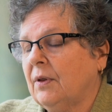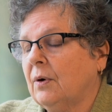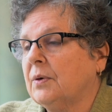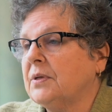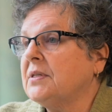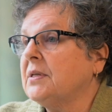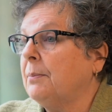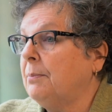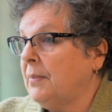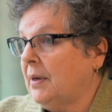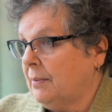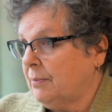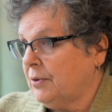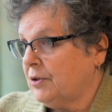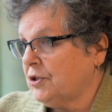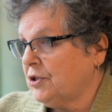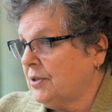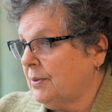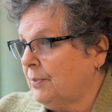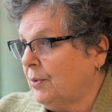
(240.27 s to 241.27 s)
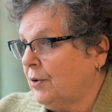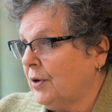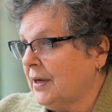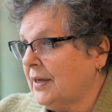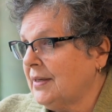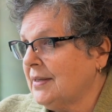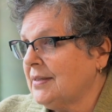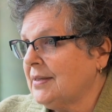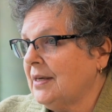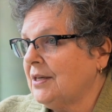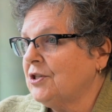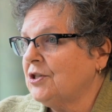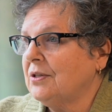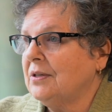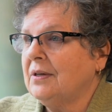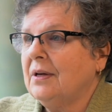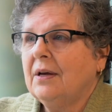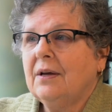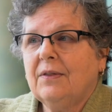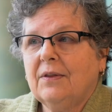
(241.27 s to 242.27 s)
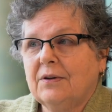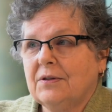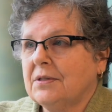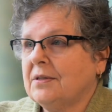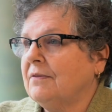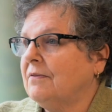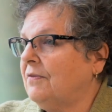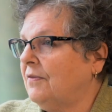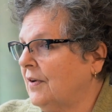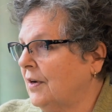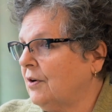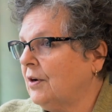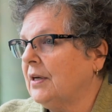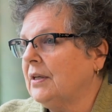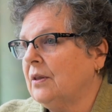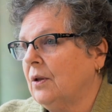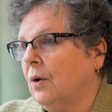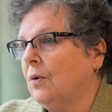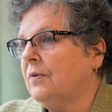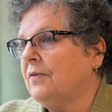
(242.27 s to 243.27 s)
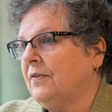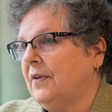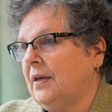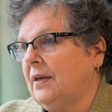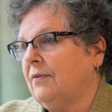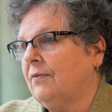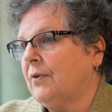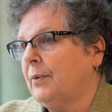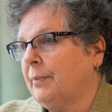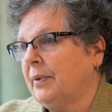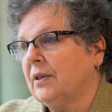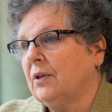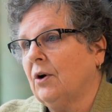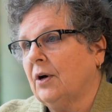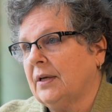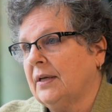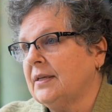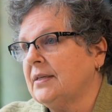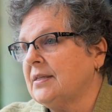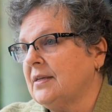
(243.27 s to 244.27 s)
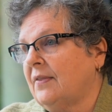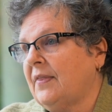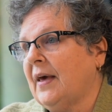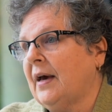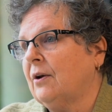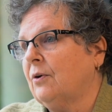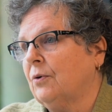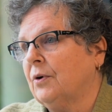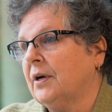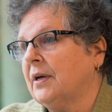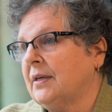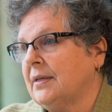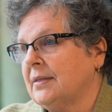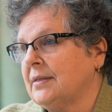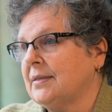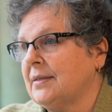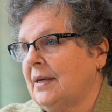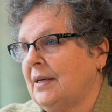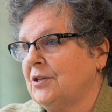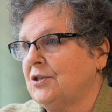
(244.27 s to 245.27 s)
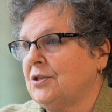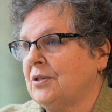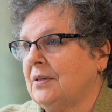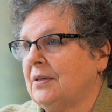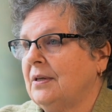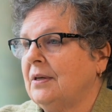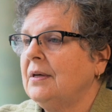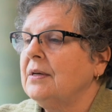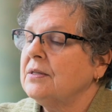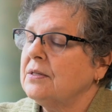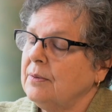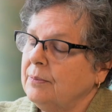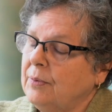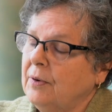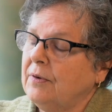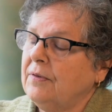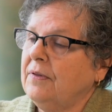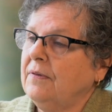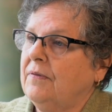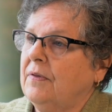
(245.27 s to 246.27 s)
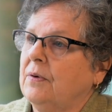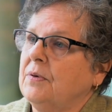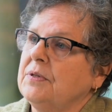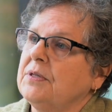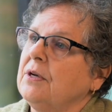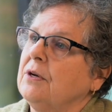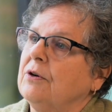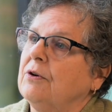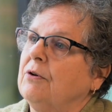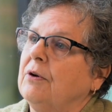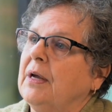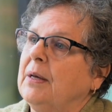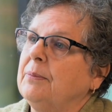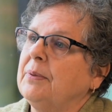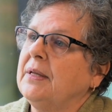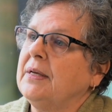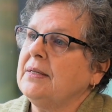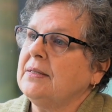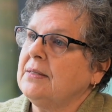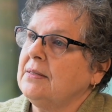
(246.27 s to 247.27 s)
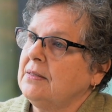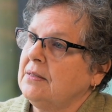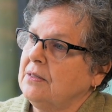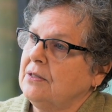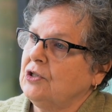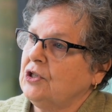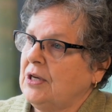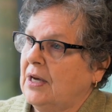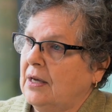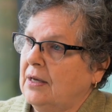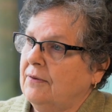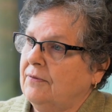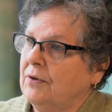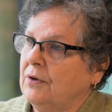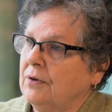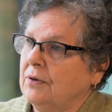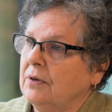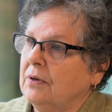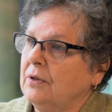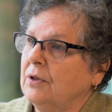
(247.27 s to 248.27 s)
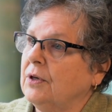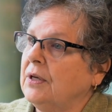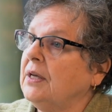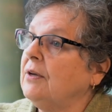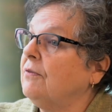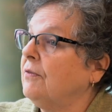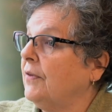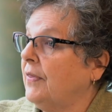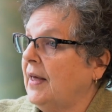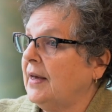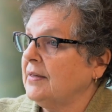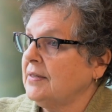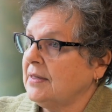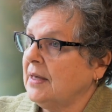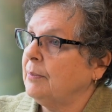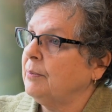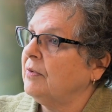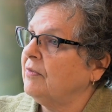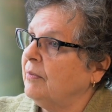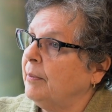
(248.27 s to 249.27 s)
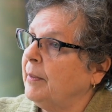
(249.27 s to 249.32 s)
though it's a membership organization, there's a very low fee for belonging to that organization. So both of those are great places to check if you're looking for that type of